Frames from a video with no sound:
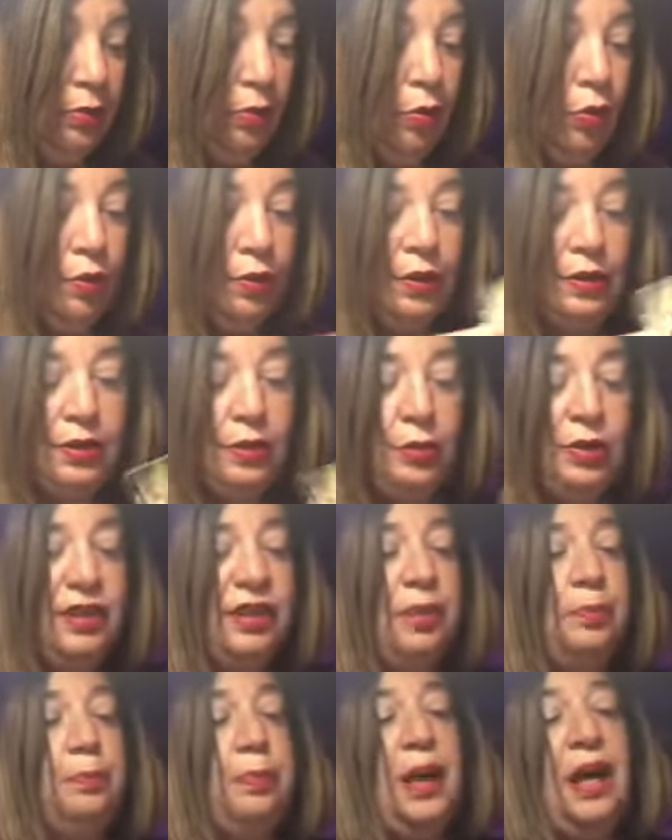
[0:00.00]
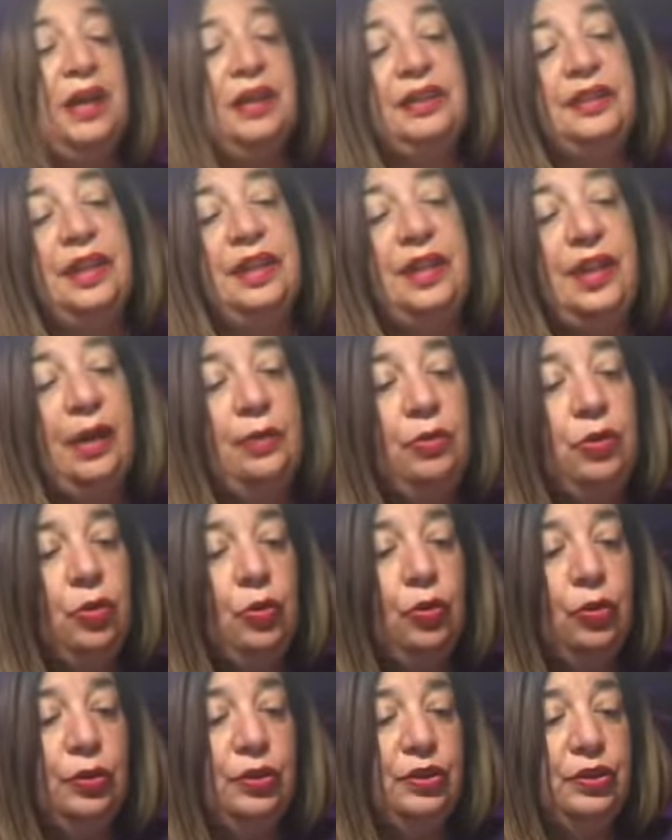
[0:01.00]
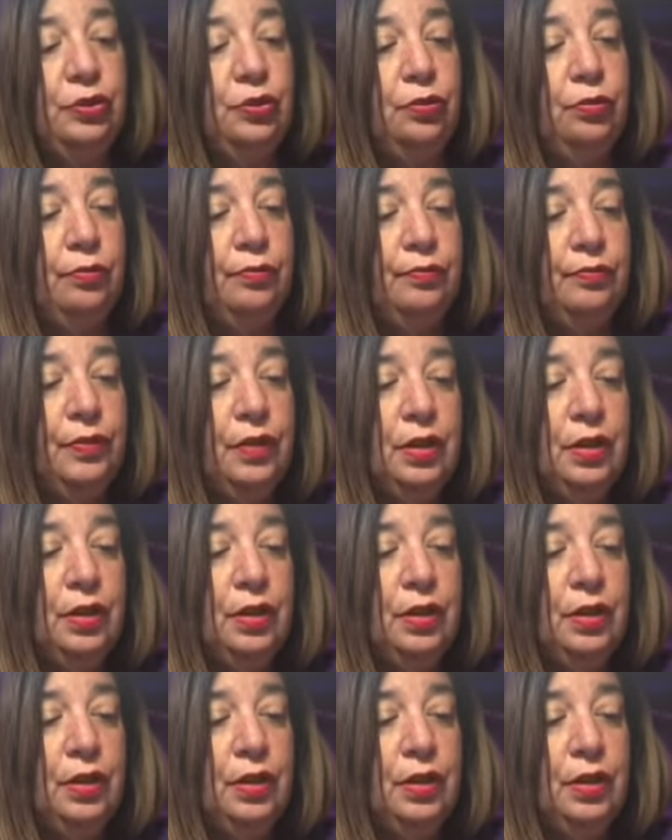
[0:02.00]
or in the recent past, they came towards you.